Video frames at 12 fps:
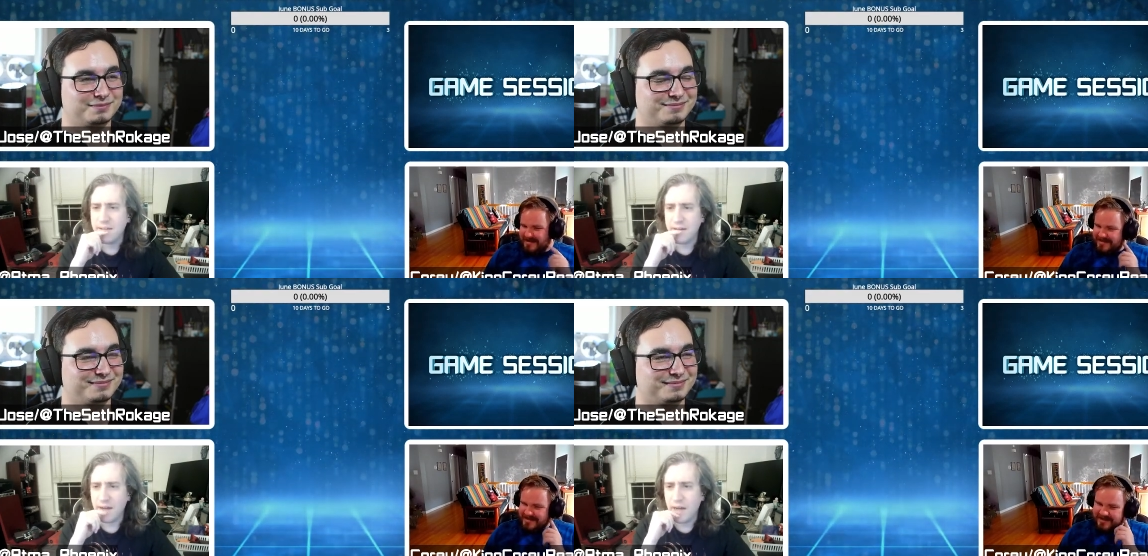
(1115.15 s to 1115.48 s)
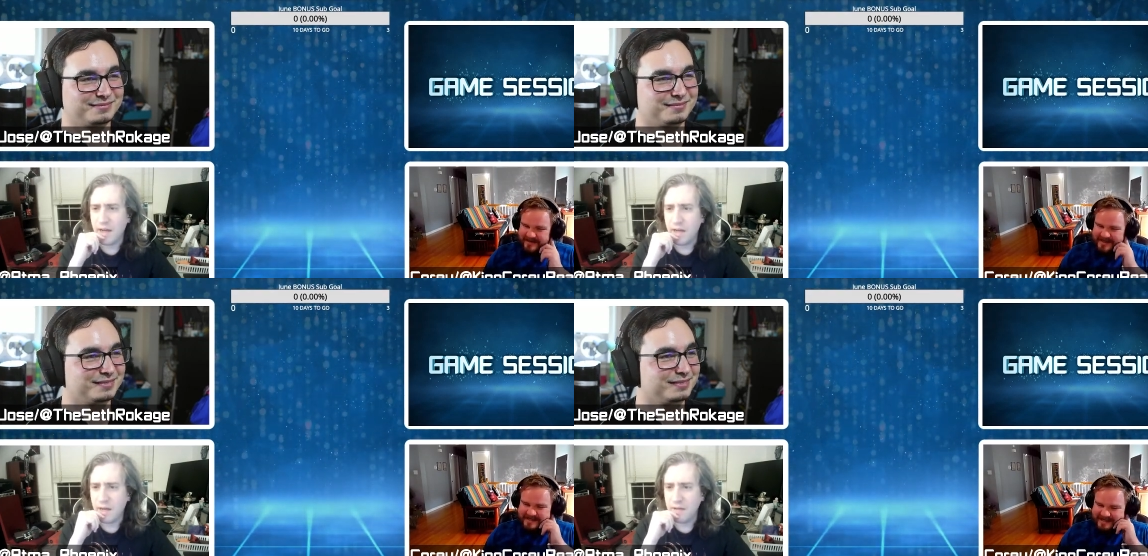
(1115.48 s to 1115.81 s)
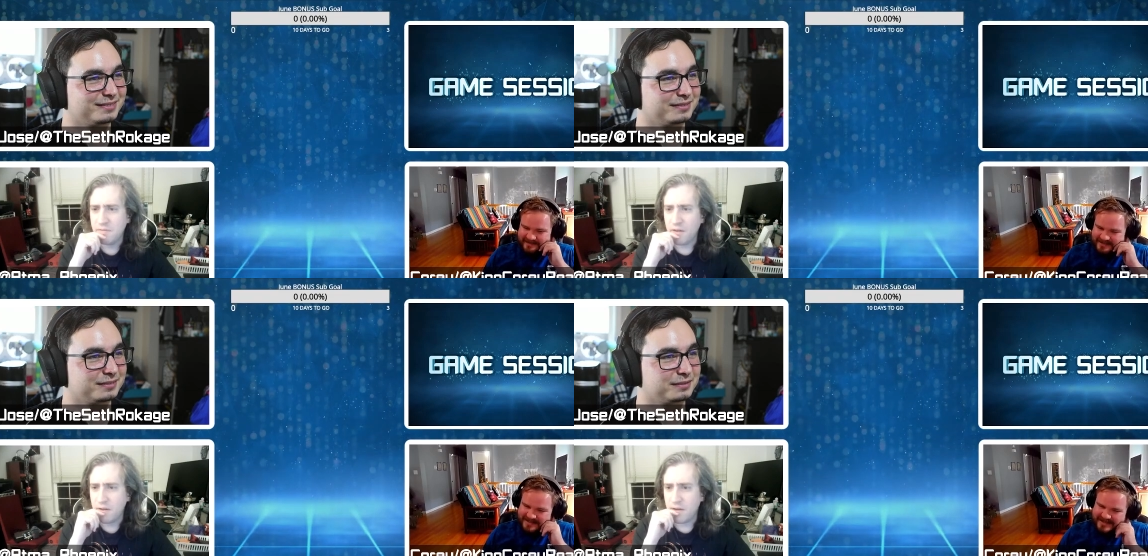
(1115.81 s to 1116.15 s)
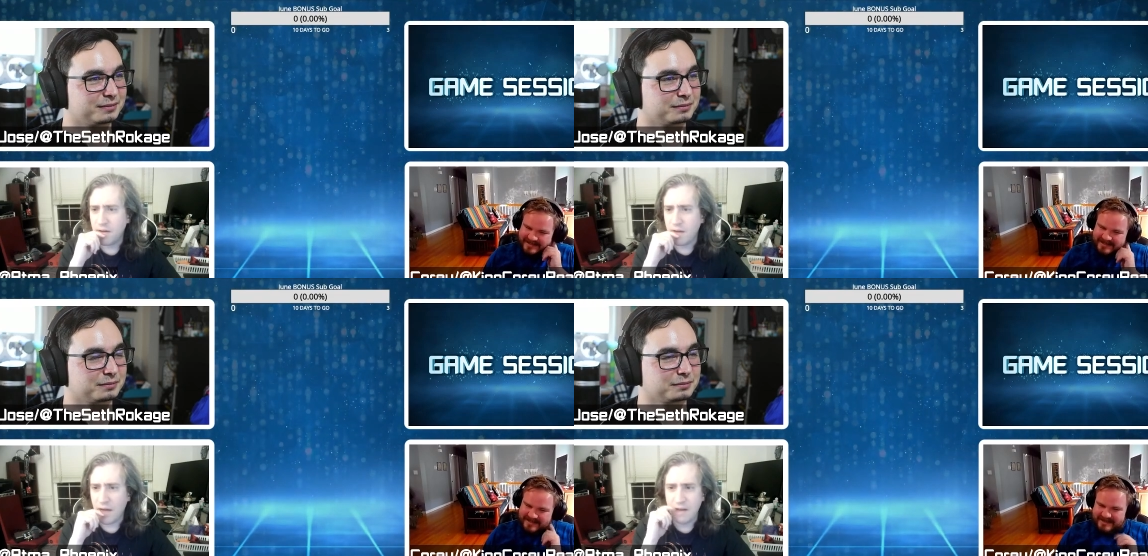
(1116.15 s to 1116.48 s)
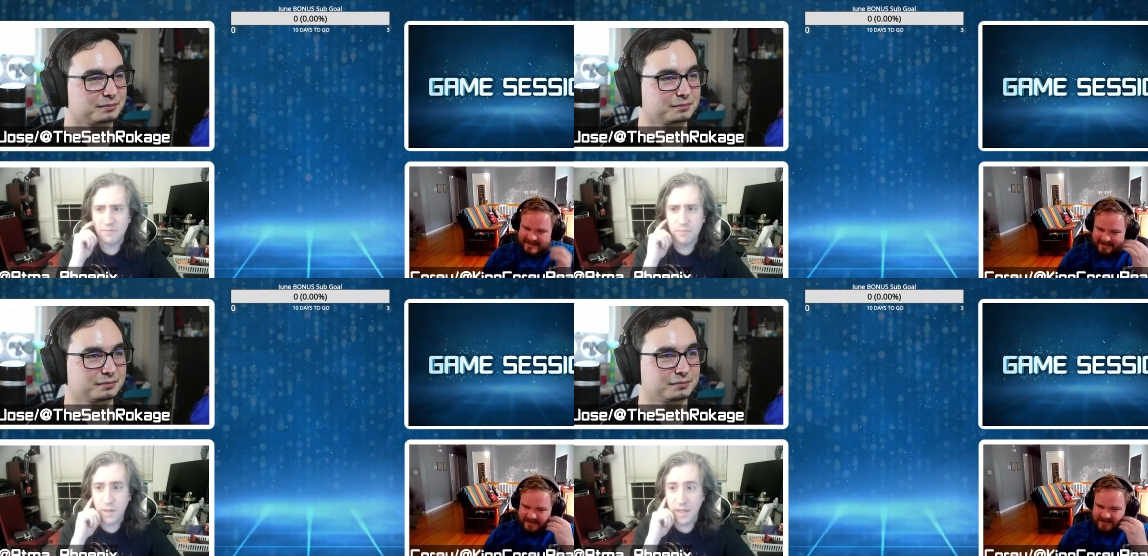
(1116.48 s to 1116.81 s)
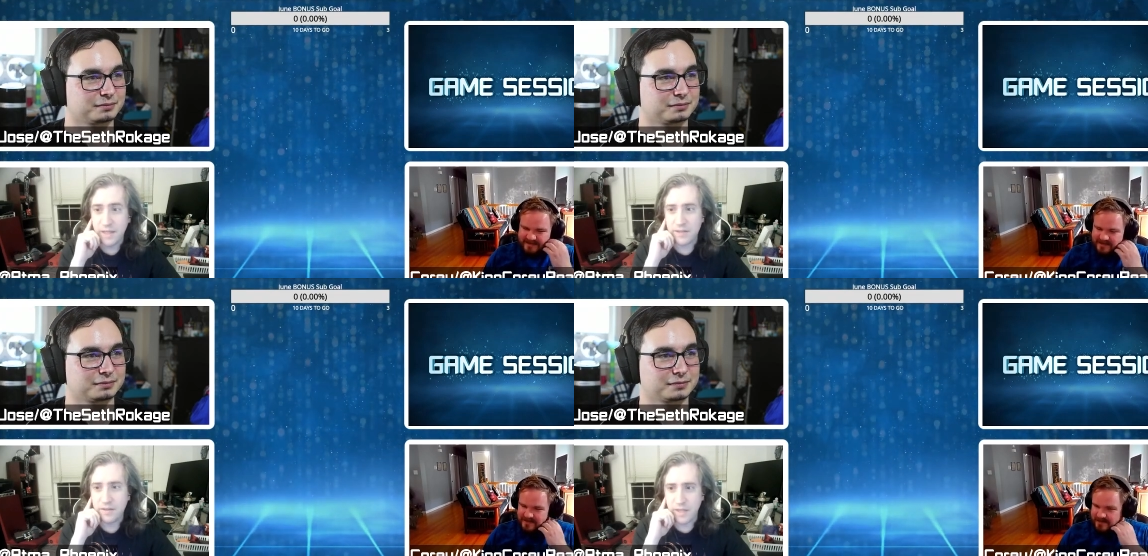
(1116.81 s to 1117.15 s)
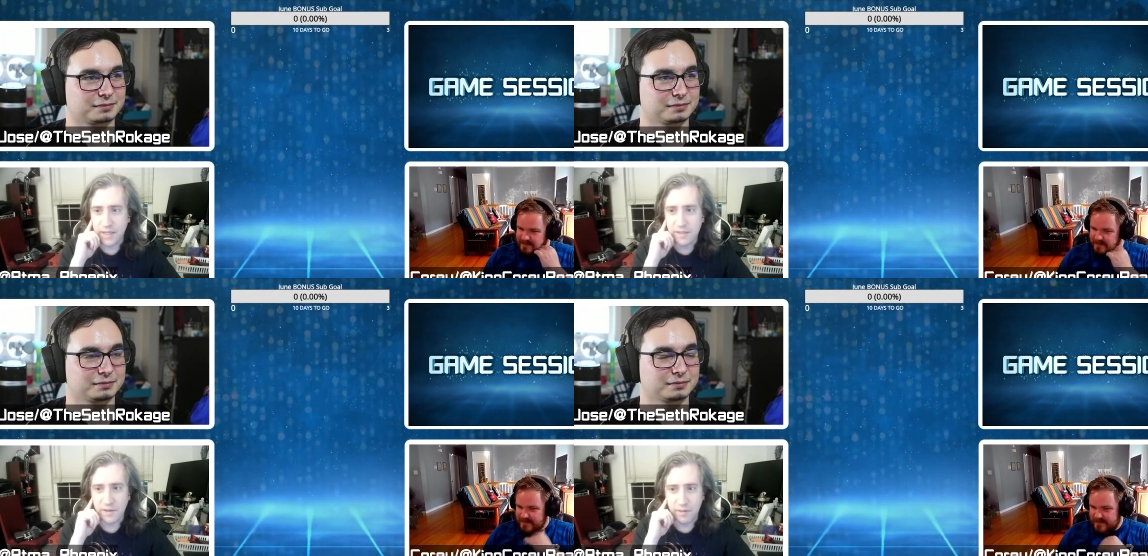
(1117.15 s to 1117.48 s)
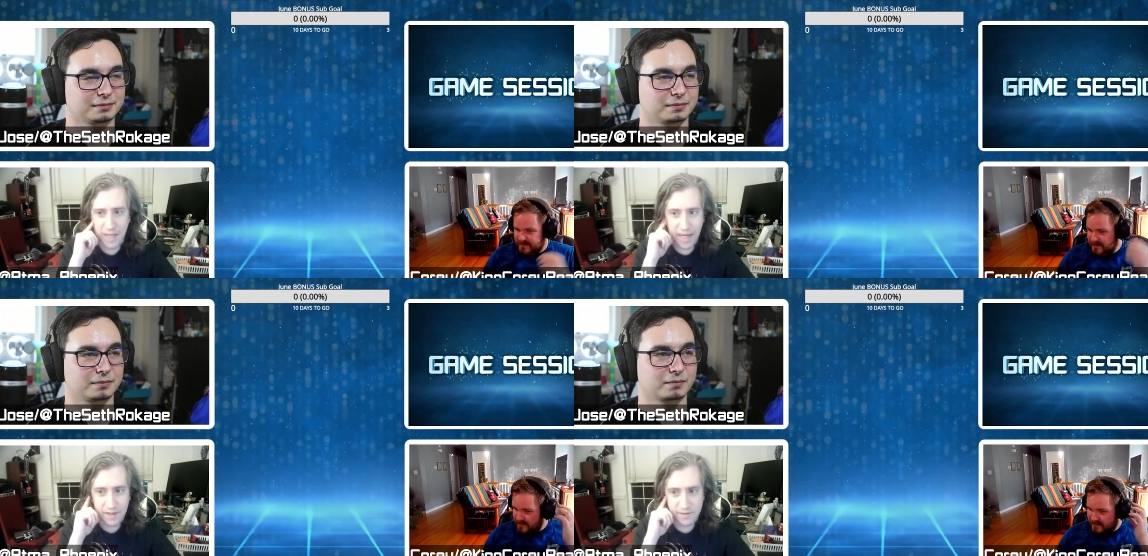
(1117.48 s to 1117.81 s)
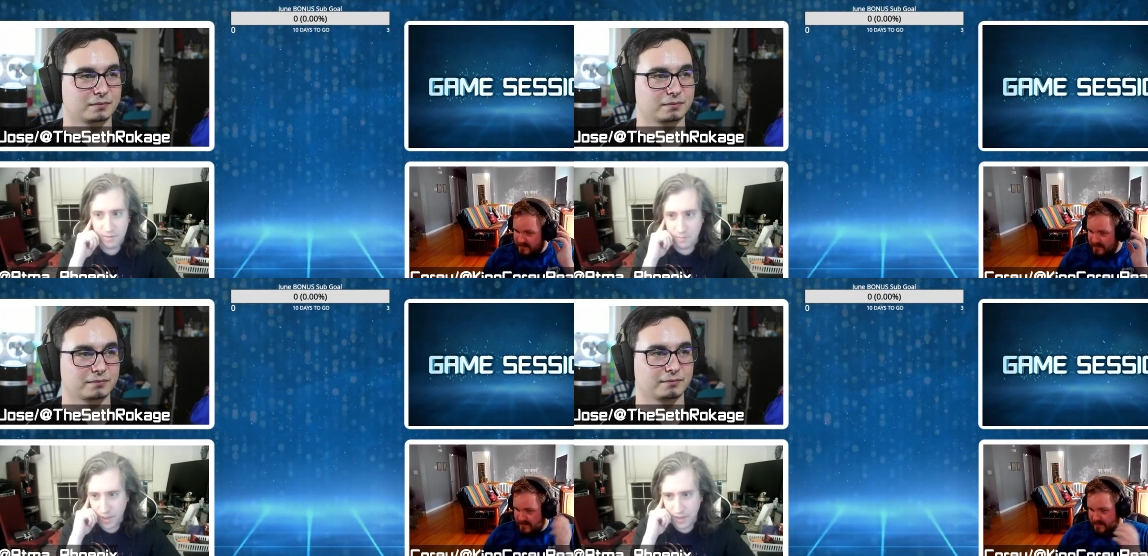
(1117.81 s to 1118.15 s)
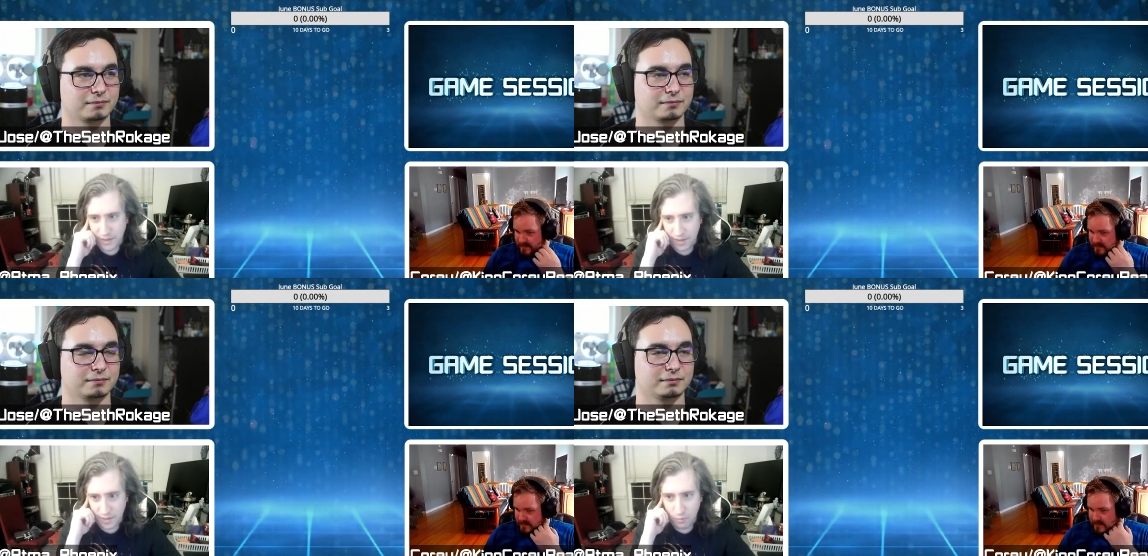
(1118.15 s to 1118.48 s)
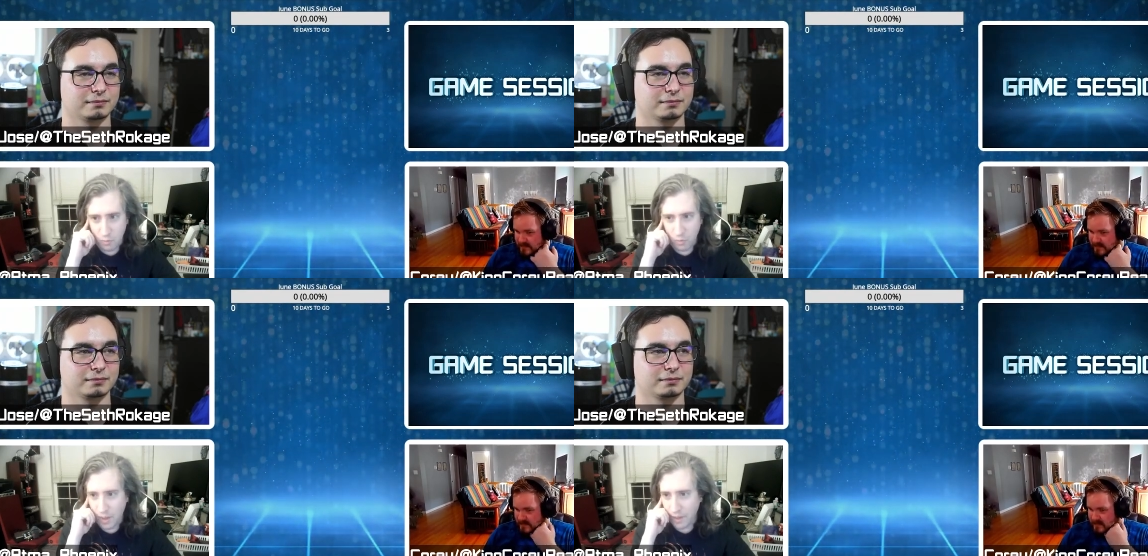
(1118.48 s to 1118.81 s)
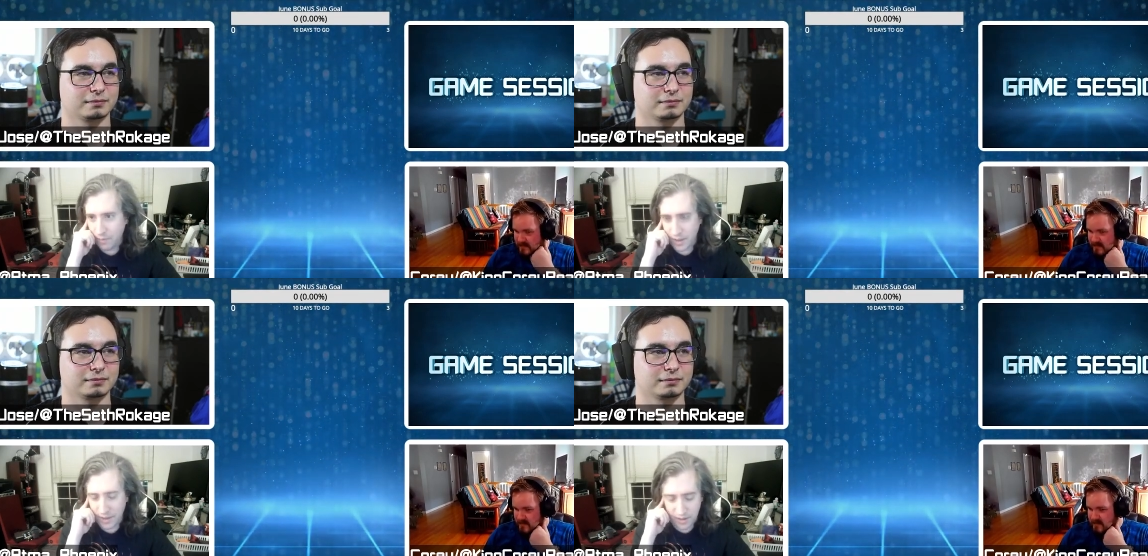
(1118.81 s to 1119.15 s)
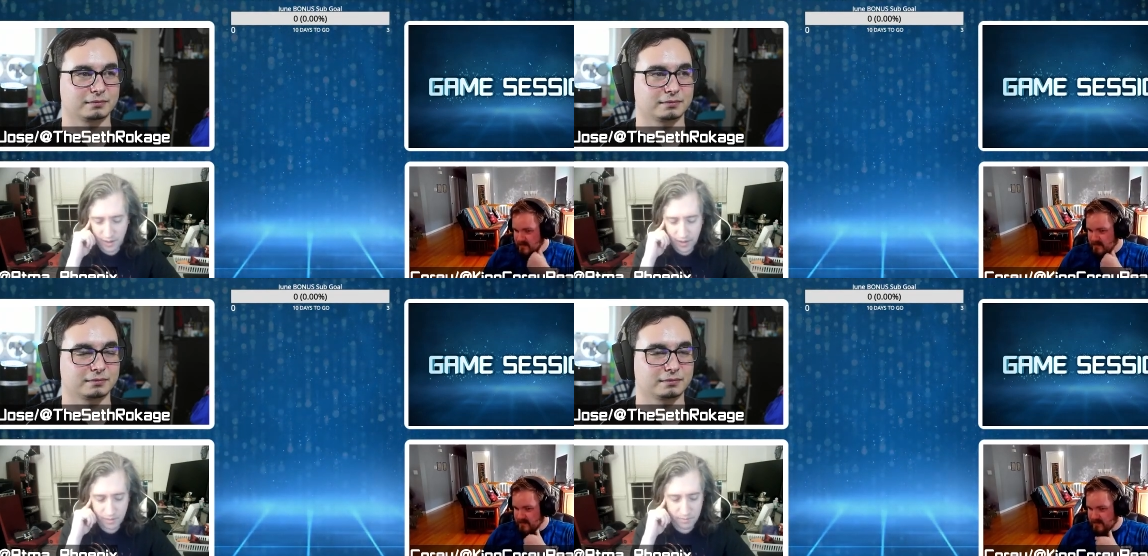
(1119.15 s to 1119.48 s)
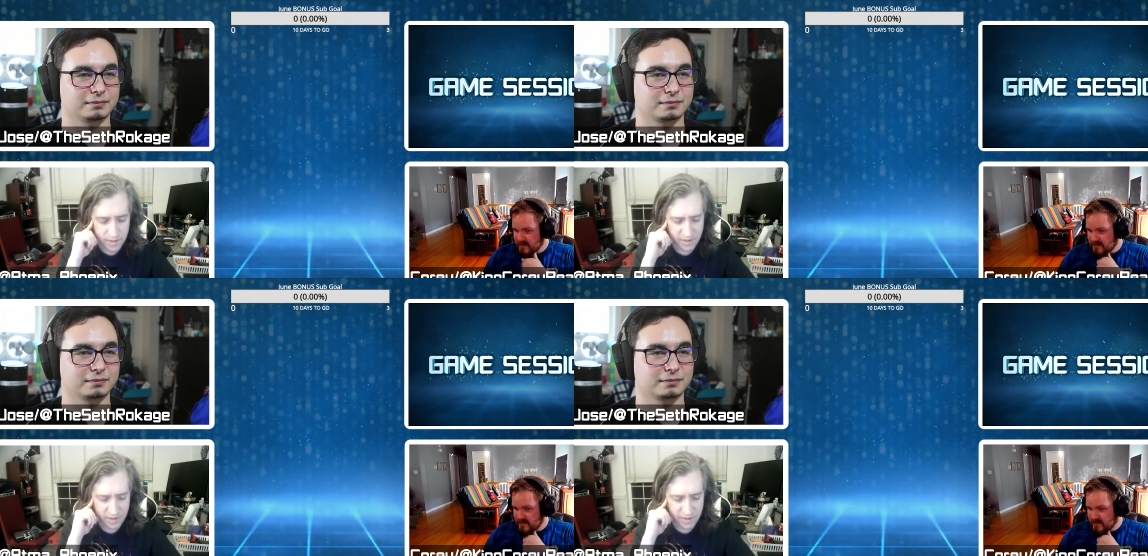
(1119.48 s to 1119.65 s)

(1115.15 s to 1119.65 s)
Speaker 1: I've I've played Link to the Past and beaten it way many times.